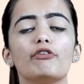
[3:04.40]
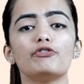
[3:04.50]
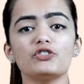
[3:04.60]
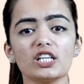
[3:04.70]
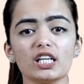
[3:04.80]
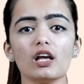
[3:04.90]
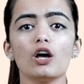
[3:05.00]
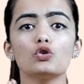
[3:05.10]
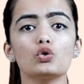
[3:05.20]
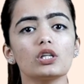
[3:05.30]
15
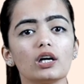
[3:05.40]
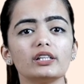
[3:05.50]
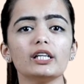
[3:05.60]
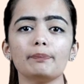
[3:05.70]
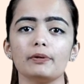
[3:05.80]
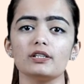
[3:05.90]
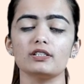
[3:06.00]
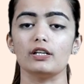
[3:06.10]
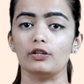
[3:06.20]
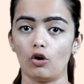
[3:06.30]
to
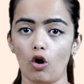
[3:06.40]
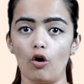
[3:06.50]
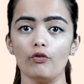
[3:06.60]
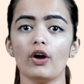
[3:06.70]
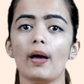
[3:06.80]
30% of